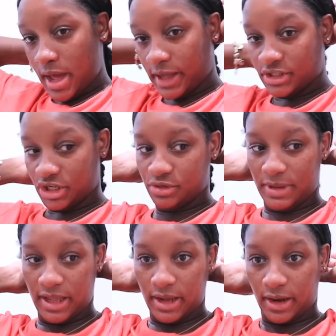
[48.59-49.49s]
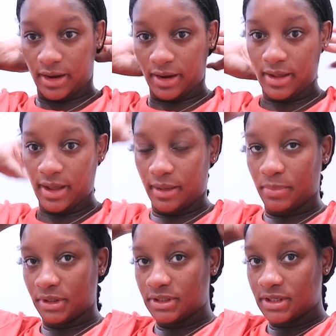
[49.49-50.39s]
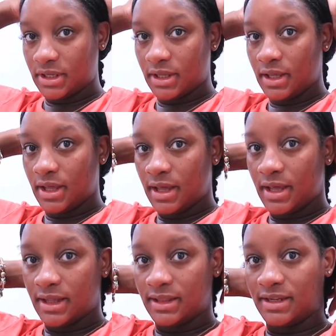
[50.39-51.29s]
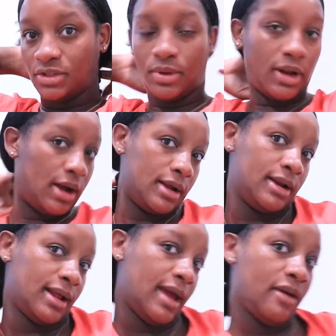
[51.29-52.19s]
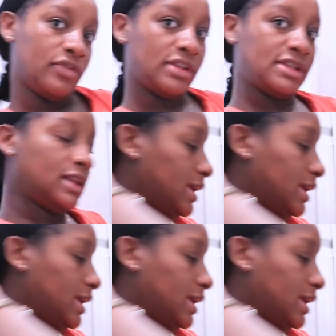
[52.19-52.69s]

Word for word: I changed my hair I put this one on and I have it in